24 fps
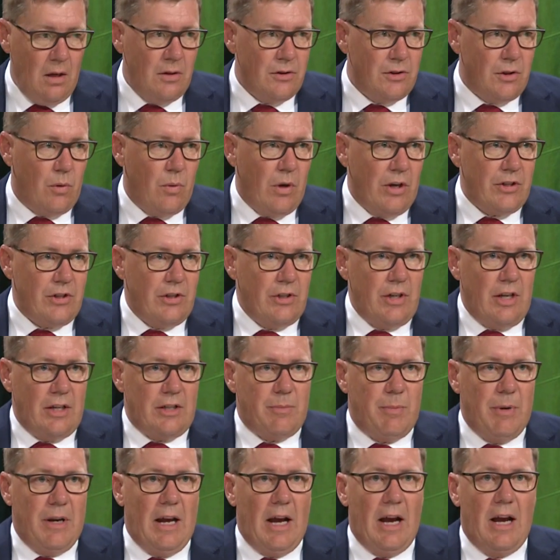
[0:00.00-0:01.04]
It's a question that's
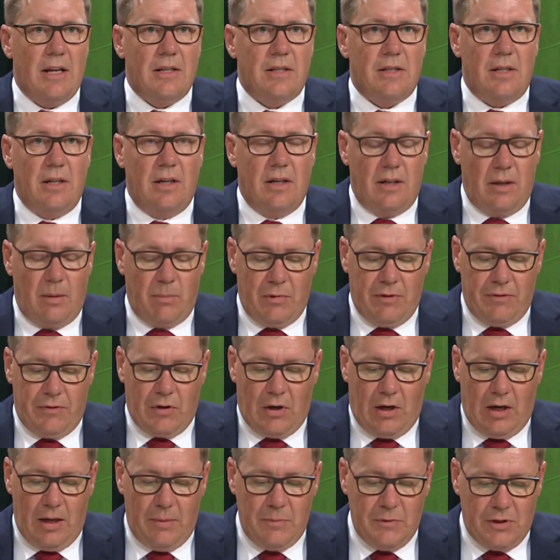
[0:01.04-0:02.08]
been asked a number of
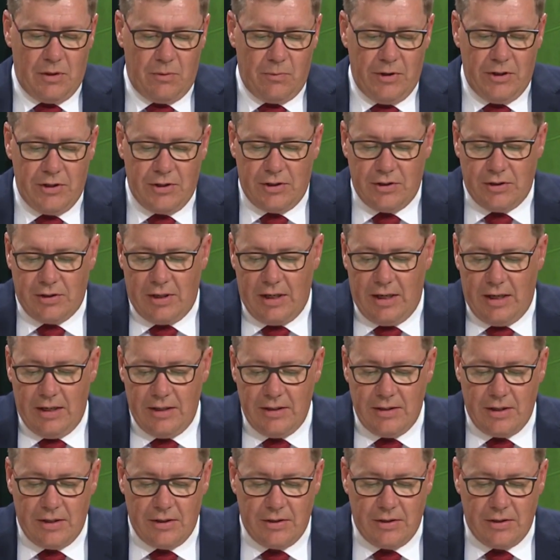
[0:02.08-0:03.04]
times in recent days.